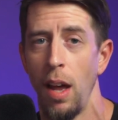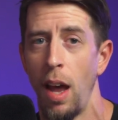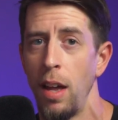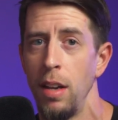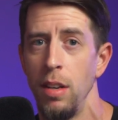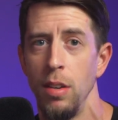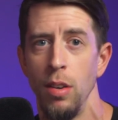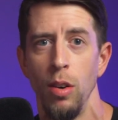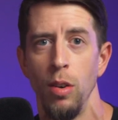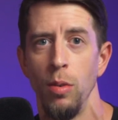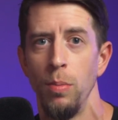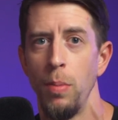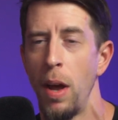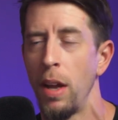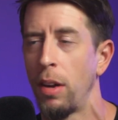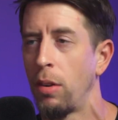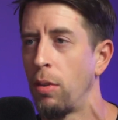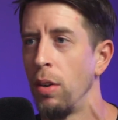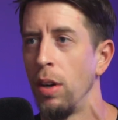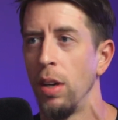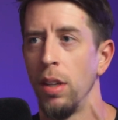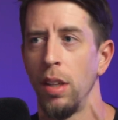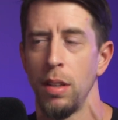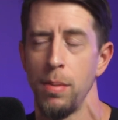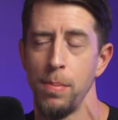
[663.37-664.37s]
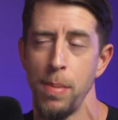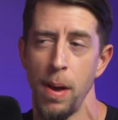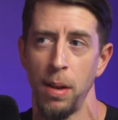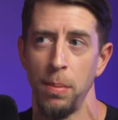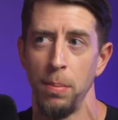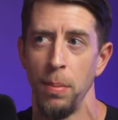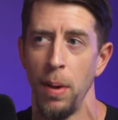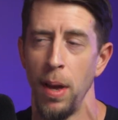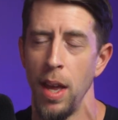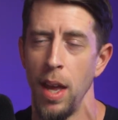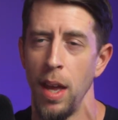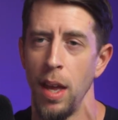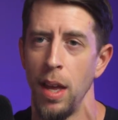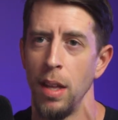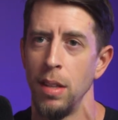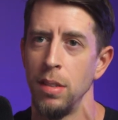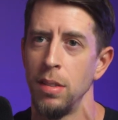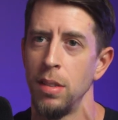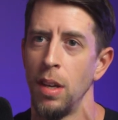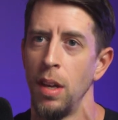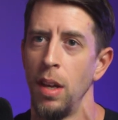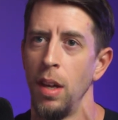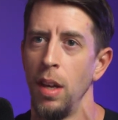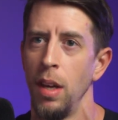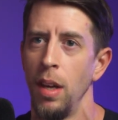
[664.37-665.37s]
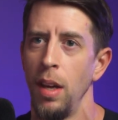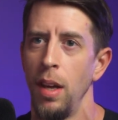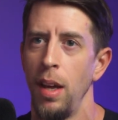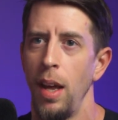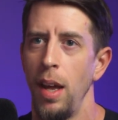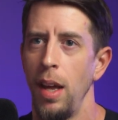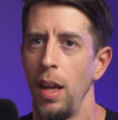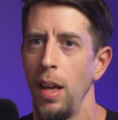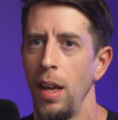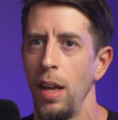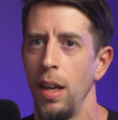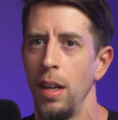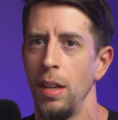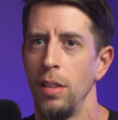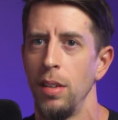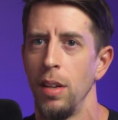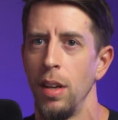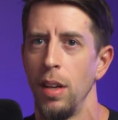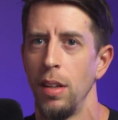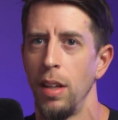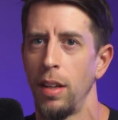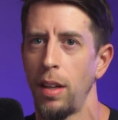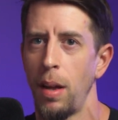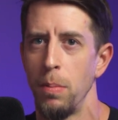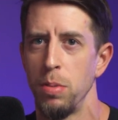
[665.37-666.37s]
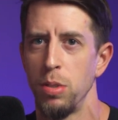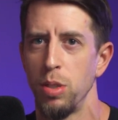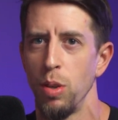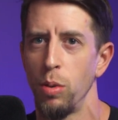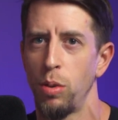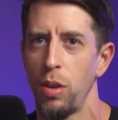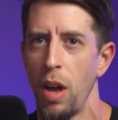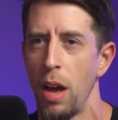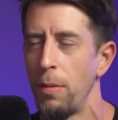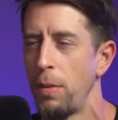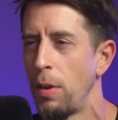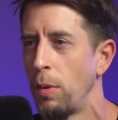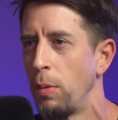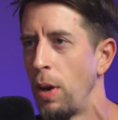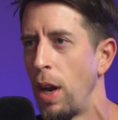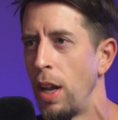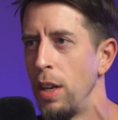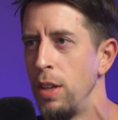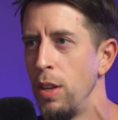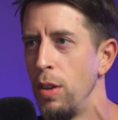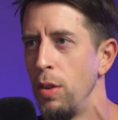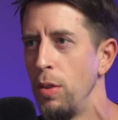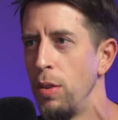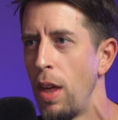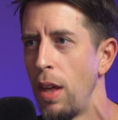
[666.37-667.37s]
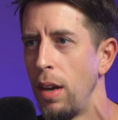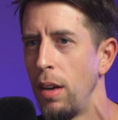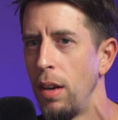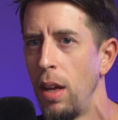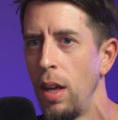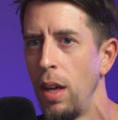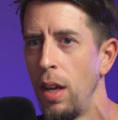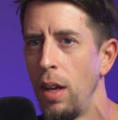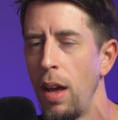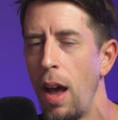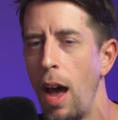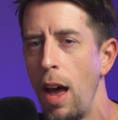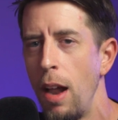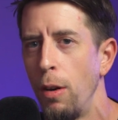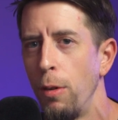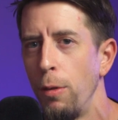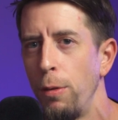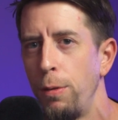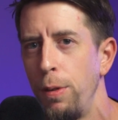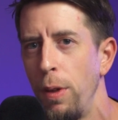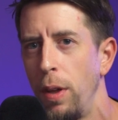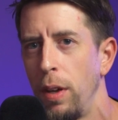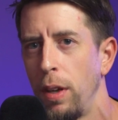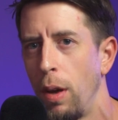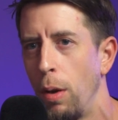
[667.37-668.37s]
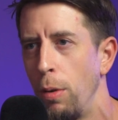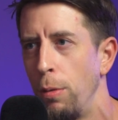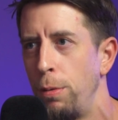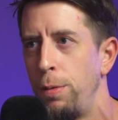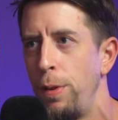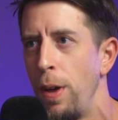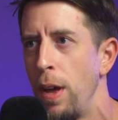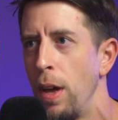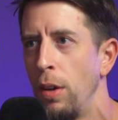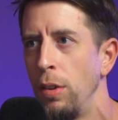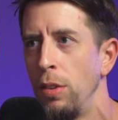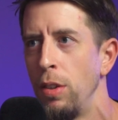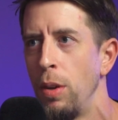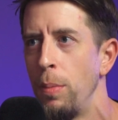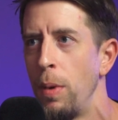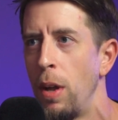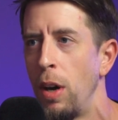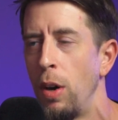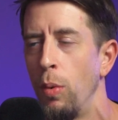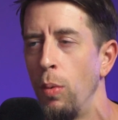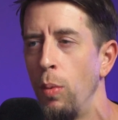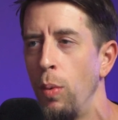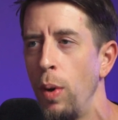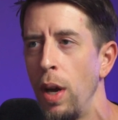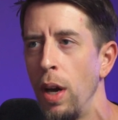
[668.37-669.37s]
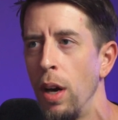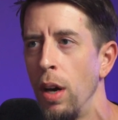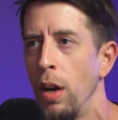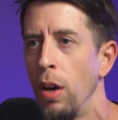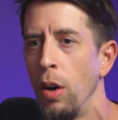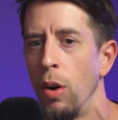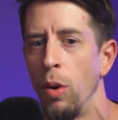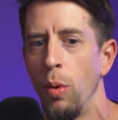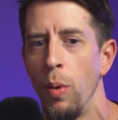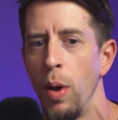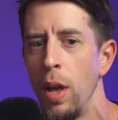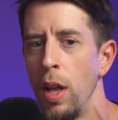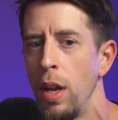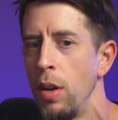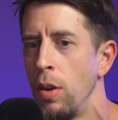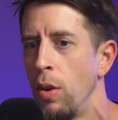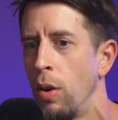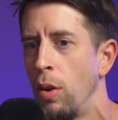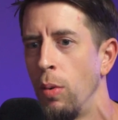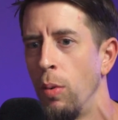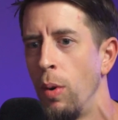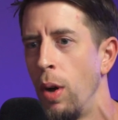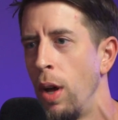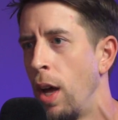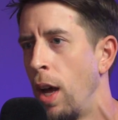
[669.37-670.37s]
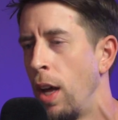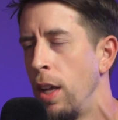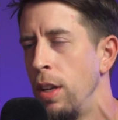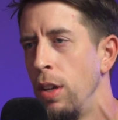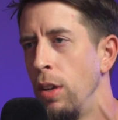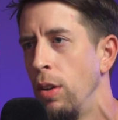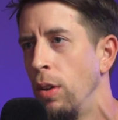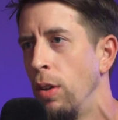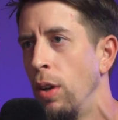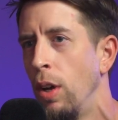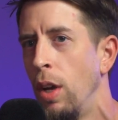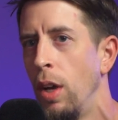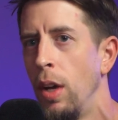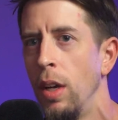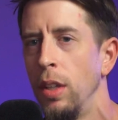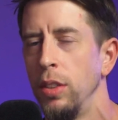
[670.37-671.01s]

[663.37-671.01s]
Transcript: I know my career like the back of my hand, and like, I'm so confident what I do that I don't feel like I would fail no matter where or when or what I do.